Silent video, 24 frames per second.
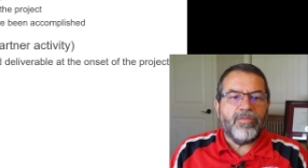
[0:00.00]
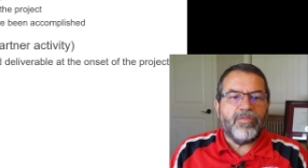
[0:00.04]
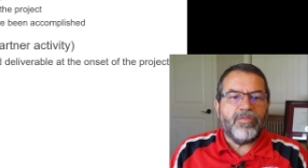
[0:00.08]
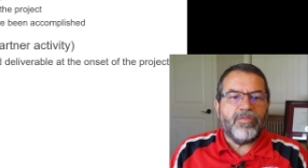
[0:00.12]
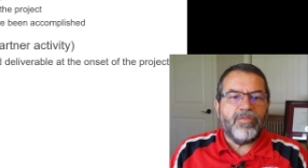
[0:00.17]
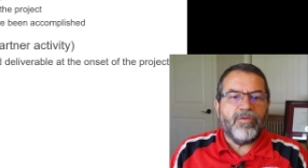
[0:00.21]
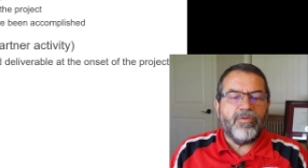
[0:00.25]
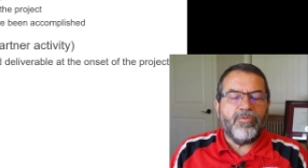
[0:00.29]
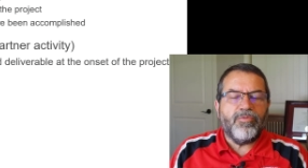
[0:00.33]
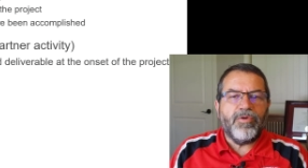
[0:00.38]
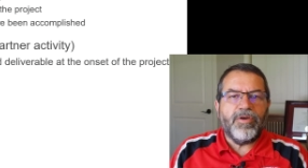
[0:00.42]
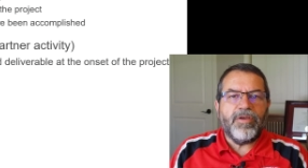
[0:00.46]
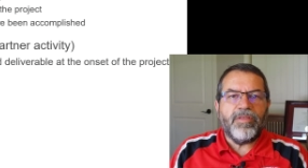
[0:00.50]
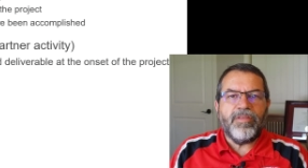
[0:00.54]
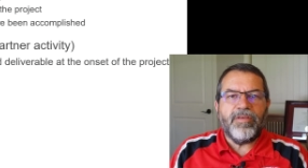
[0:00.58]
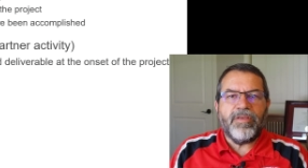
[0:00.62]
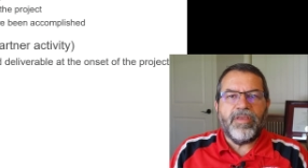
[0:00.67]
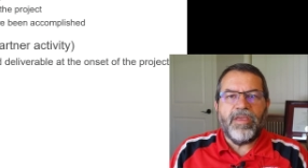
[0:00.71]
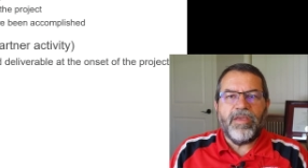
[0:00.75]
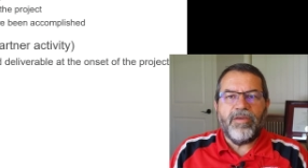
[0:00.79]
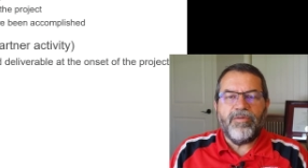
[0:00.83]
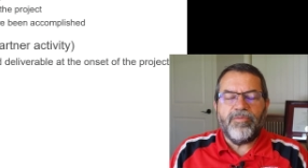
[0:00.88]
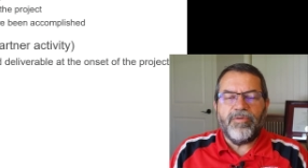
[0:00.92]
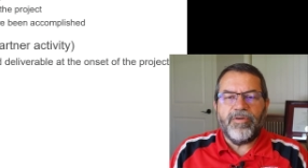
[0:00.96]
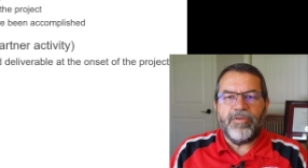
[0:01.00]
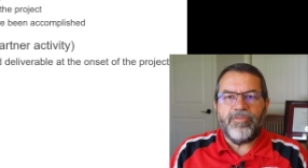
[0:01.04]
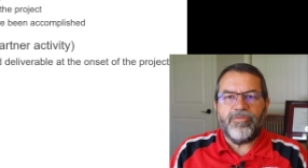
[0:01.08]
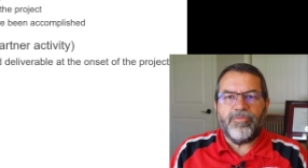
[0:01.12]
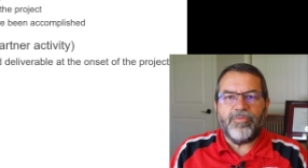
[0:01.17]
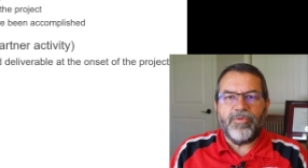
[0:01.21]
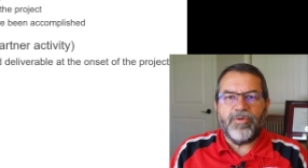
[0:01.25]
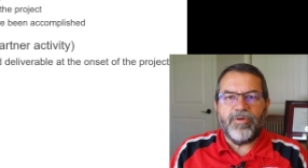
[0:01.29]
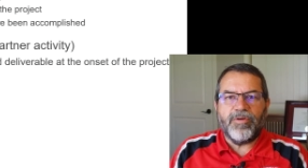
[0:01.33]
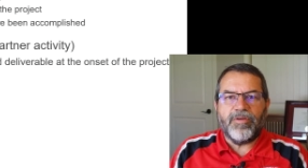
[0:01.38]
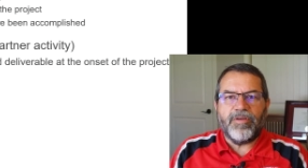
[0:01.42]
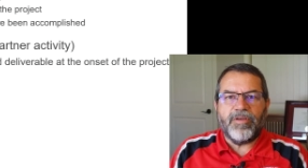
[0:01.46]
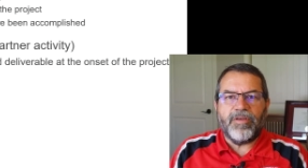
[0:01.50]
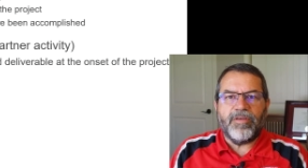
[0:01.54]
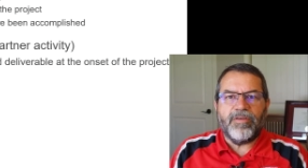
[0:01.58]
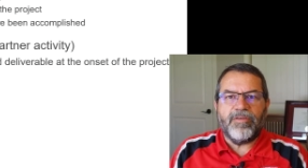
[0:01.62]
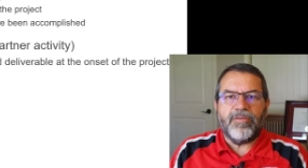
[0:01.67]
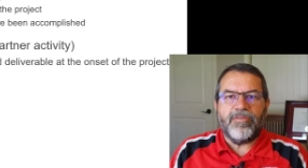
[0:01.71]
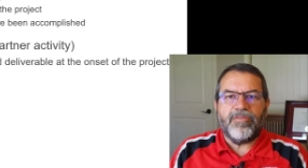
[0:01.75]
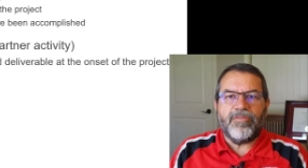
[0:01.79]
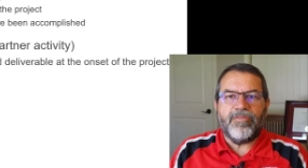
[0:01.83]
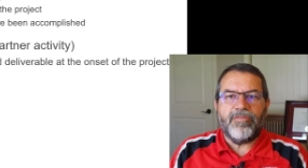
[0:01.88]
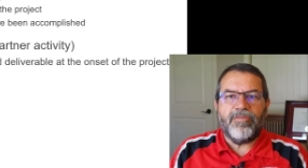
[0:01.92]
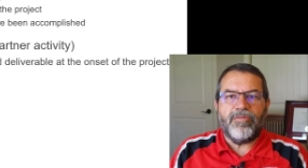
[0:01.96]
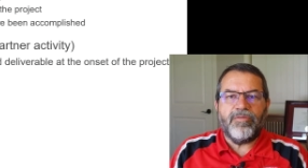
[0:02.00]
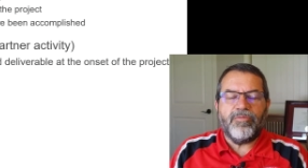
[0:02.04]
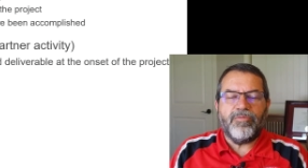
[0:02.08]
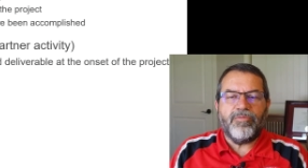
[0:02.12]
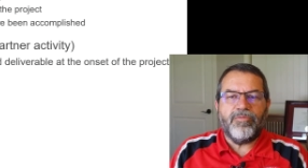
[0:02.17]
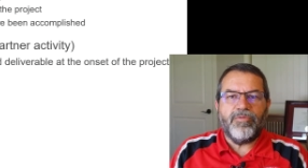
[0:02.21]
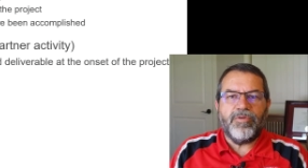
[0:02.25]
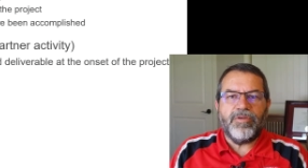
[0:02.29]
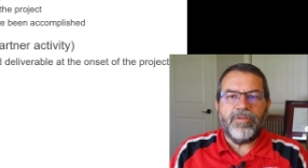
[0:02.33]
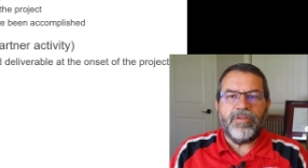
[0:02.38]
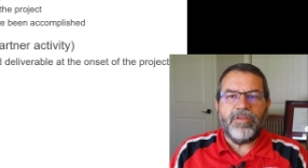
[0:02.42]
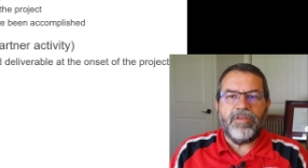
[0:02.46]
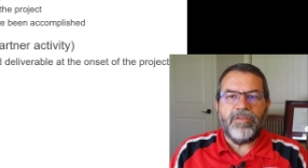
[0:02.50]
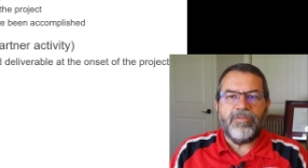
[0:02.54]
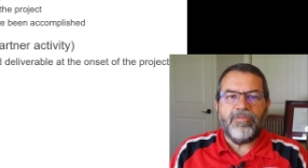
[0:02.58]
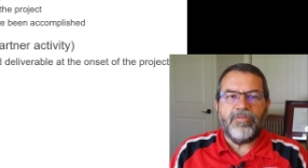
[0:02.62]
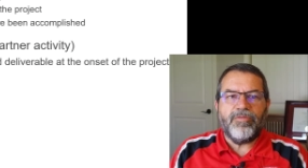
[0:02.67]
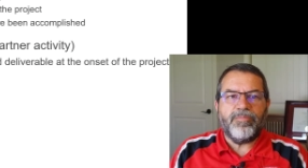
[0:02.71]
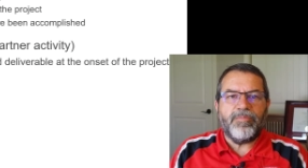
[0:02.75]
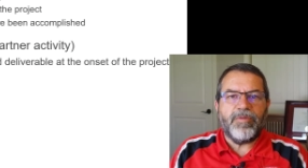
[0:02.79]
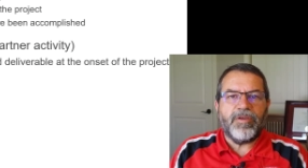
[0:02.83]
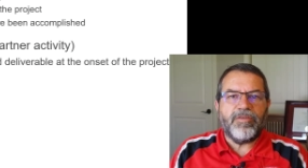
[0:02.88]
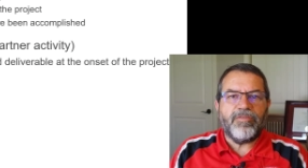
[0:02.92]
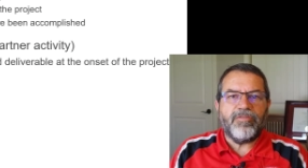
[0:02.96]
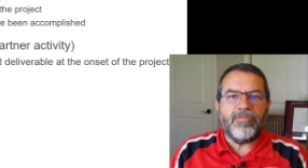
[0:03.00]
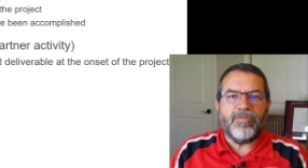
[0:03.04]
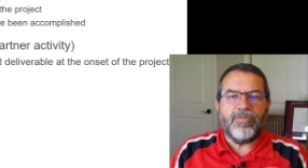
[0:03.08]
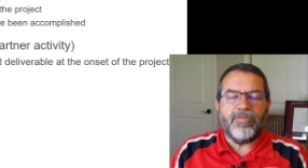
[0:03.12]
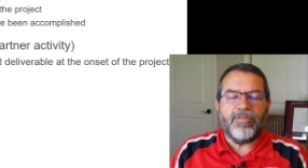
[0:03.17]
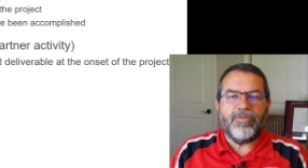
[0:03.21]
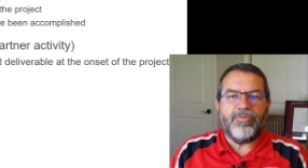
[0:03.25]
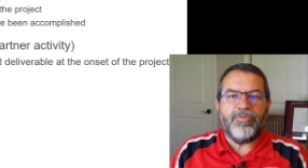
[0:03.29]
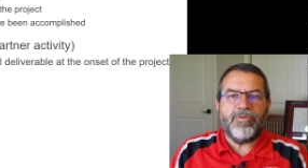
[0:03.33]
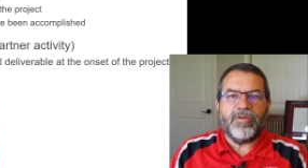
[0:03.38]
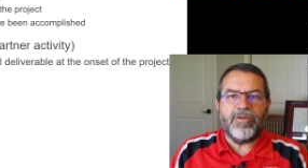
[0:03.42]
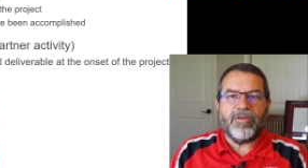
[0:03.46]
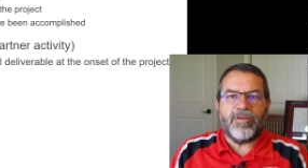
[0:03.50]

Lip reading: The way the gateways work is we need to make sure that we